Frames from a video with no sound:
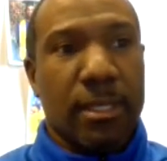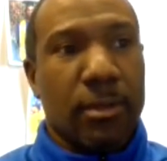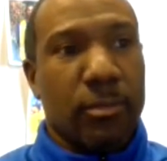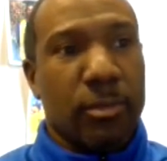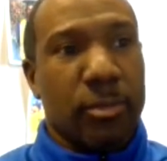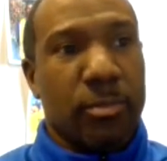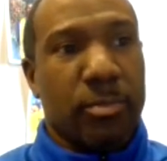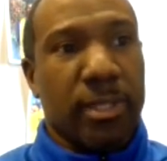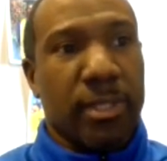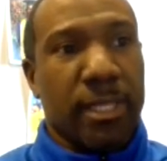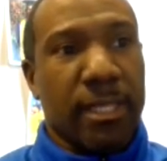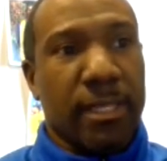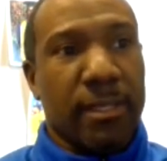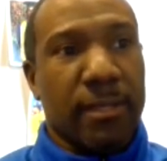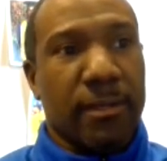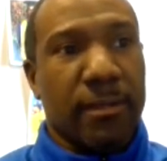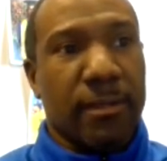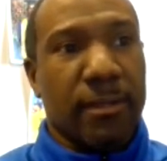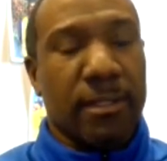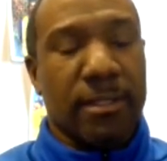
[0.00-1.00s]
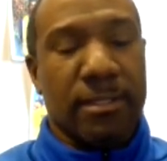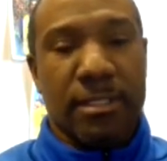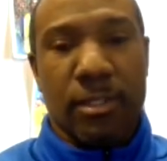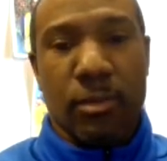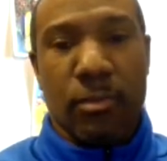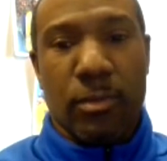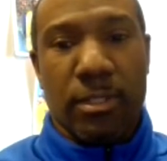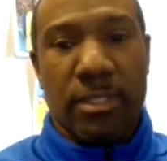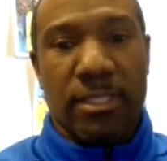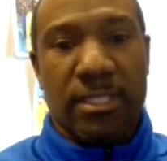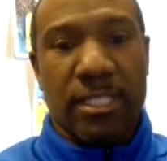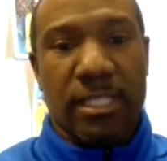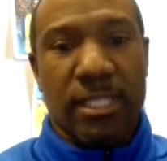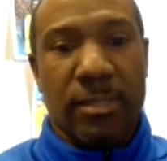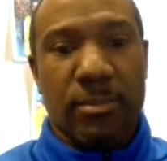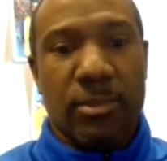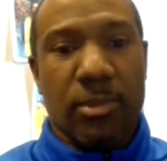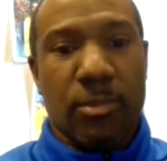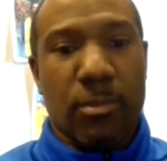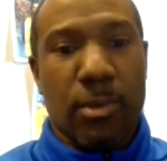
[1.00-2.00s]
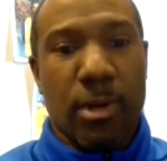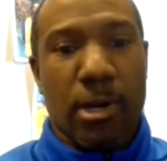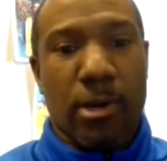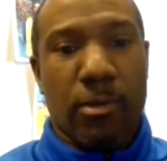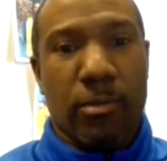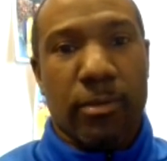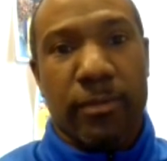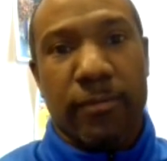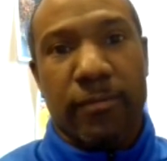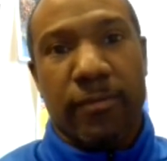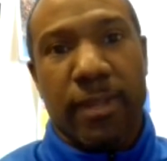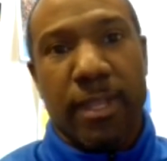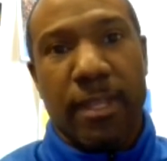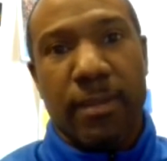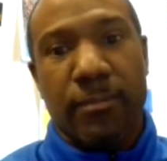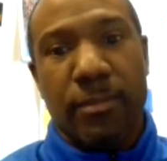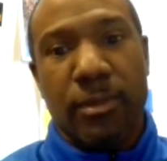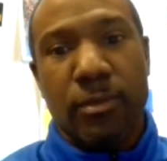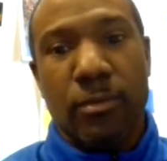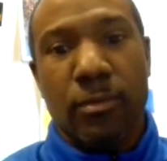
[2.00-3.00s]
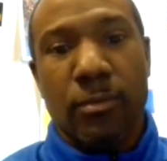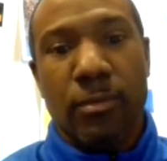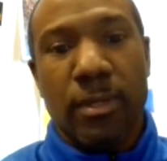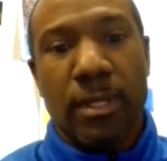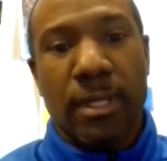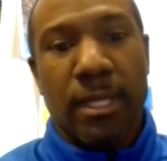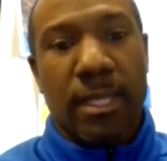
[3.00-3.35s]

We play a a D1 team tomorrow in FAMU,